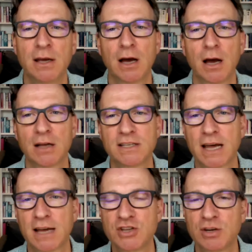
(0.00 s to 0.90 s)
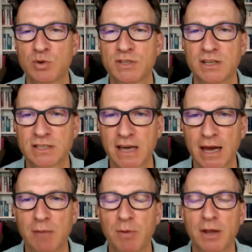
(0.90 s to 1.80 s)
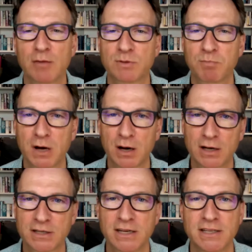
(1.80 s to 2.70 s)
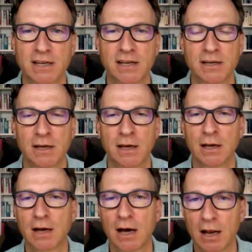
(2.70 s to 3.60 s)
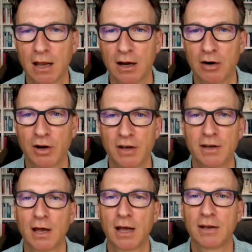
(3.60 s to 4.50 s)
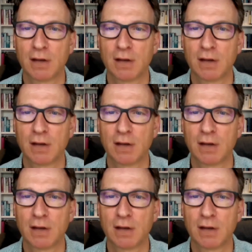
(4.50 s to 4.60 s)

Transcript: Tangier was an escape, and there was parties and colour and of